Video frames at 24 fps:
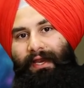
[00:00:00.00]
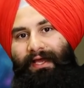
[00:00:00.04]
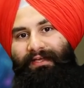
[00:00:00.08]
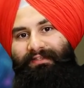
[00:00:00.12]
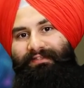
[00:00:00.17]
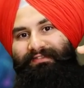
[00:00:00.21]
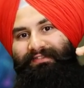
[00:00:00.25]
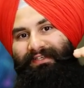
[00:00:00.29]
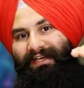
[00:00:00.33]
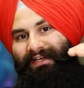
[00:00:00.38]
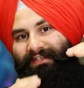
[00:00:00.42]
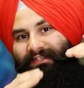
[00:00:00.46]
I
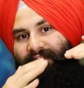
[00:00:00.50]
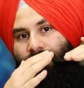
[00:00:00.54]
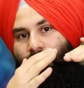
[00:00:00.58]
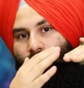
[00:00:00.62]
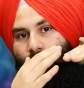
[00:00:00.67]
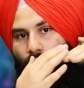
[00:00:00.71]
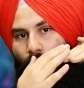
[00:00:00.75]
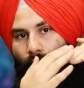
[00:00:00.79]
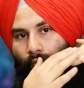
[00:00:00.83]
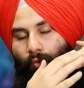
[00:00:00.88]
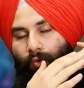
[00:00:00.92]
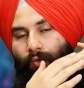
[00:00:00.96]
select the
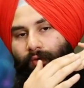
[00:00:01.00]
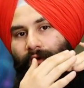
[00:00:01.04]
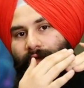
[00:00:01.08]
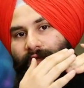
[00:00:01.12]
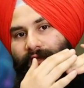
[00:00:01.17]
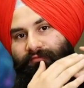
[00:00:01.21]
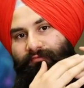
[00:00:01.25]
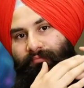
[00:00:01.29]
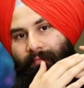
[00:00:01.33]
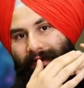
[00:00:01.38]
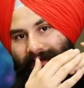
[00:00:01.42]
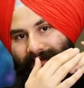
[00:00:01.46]
goal
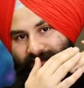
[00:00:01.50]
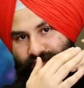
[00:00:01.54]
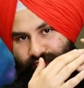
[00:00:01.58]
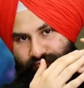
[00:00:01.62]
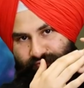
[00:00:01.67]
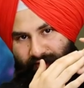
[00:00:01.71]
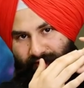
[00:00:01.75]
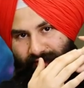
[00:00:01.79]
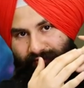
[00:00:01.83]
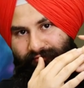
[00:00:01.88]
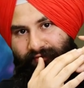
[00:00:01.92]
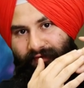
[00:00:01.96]
is my
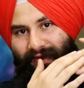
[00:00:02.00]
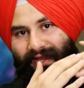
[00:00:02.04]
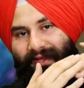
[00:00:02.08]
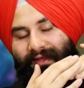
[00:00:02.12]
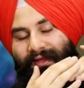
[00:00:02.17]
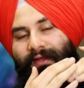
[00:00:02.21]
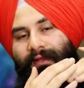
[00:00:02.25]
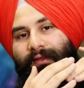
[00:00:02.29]
traffic.